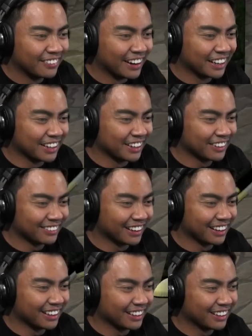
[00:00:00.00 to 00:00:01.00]
Ready?
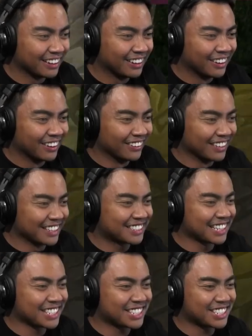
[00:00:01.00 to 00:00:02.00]
No! Ready?
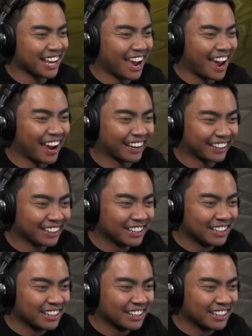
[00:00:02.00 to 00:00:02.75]
This yeah! is